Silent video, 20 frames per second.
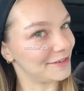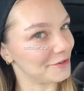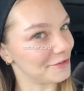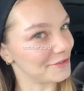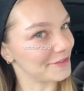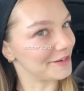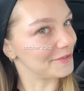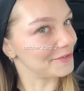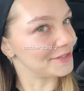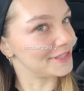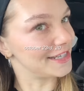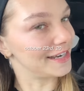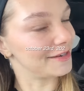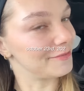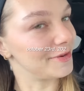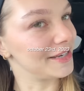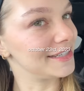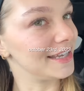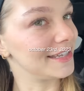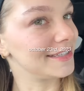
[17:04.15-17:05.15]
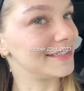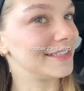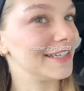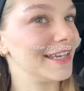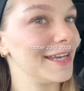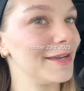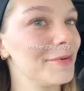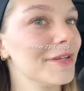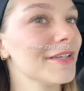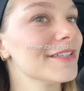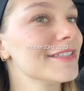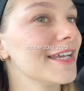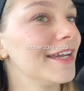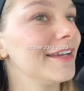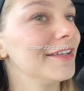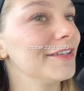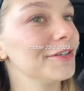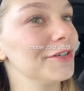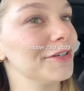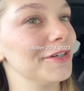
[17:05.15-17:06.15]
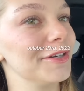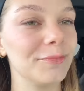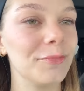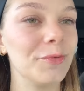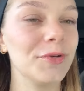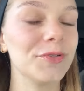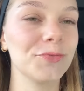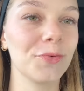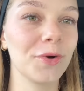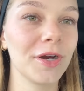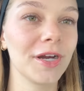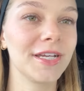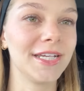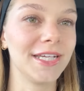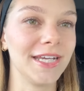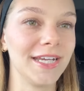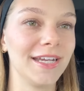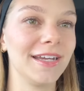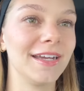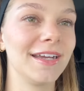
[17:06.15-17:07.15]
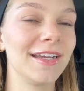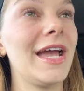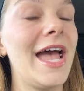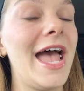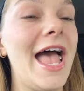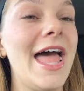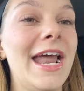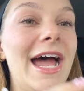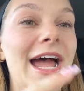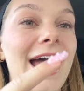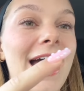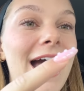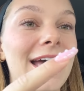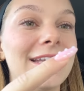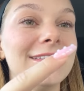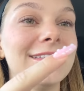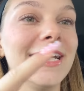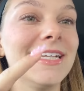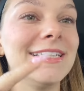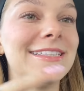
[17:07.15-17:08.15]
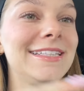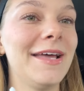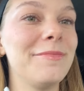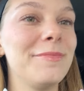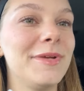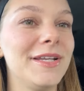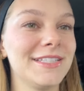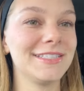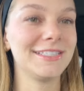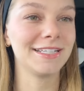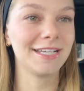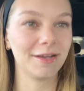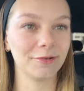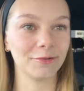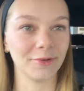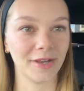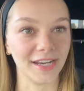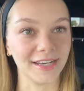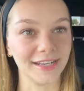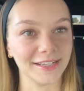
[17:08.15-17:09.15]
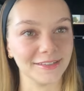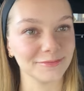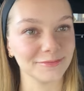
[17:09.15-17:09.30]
know that I was taking my test today because Tyler was working and I had like 10 minutes to get ready.